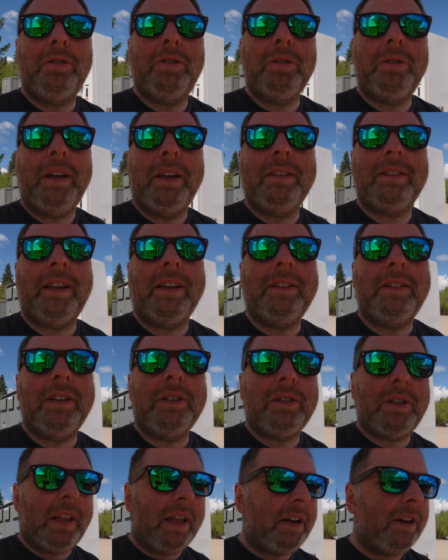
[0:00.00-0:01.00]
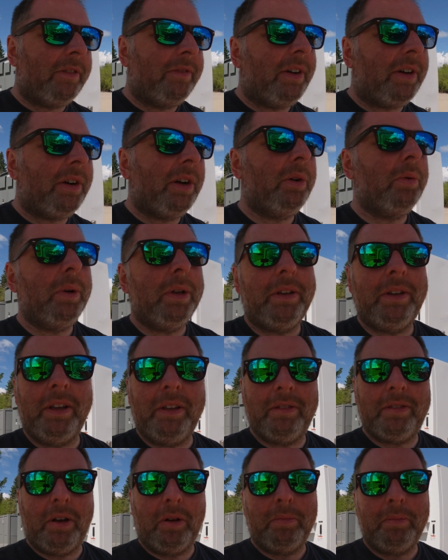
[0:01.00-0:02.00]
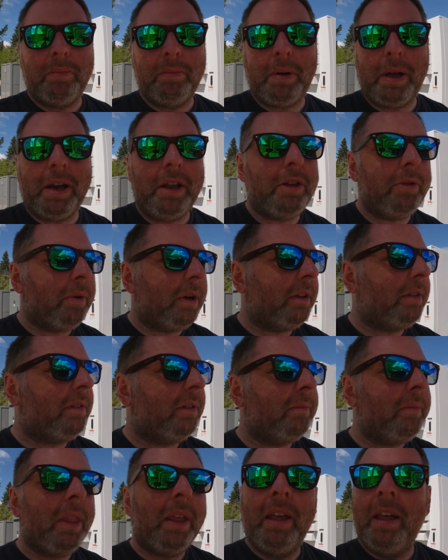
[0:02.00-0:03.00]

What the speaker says: to days like this that are very windy. So, but anyways,